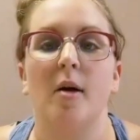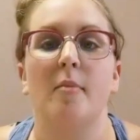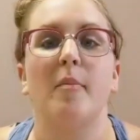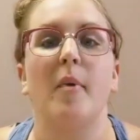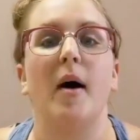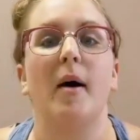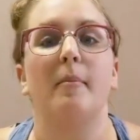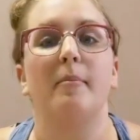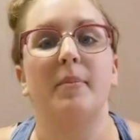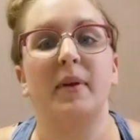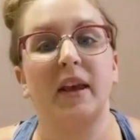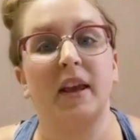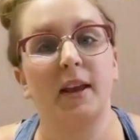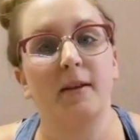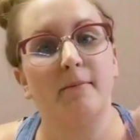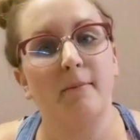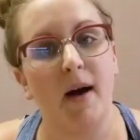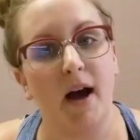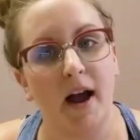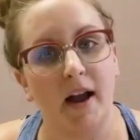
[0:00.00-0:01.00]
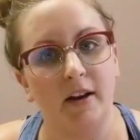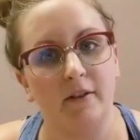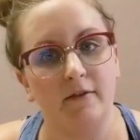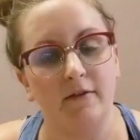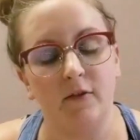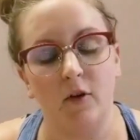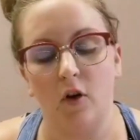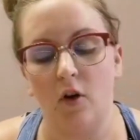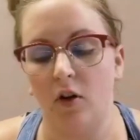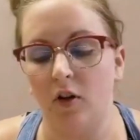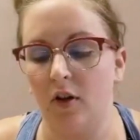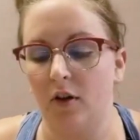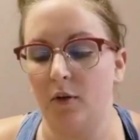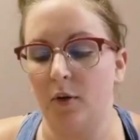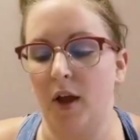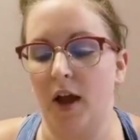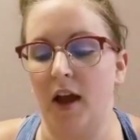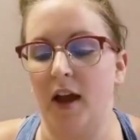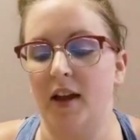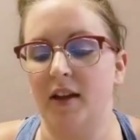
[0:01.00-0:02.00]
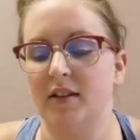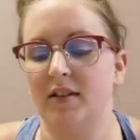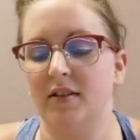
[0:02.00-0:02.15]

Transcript: but be mindful, okay?